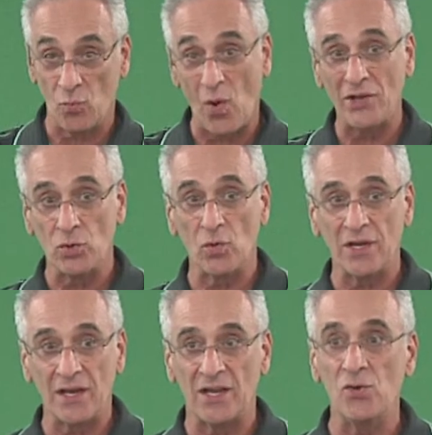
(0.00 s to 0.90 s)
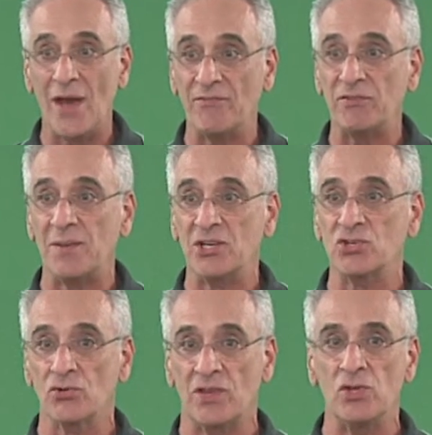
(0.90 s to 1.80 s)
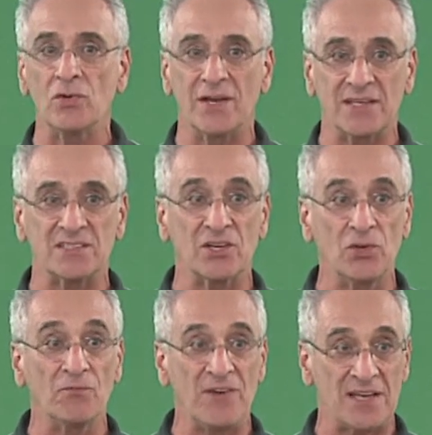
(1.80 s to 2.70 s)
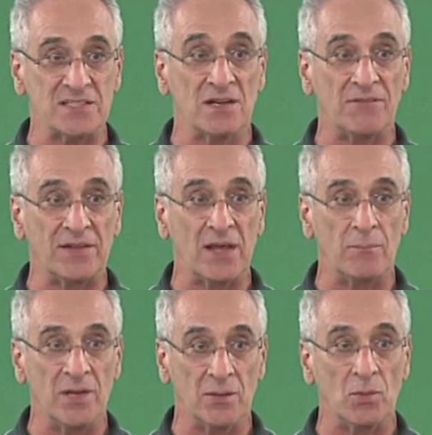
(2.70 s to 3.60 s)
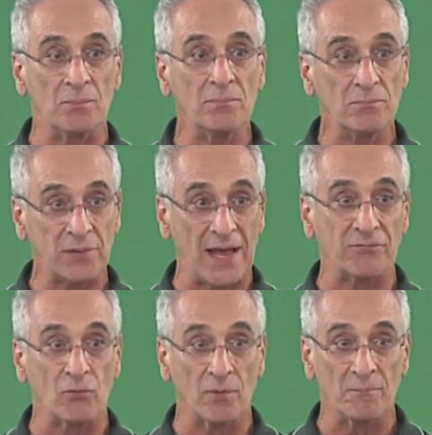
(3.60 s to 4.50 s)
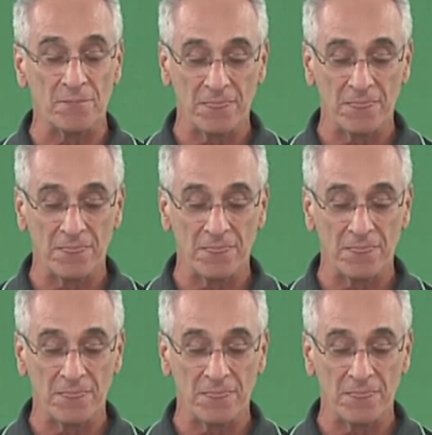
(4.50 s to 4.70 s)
while you're working on it, you have to make sure that you can execute fast enough on that minimum platform.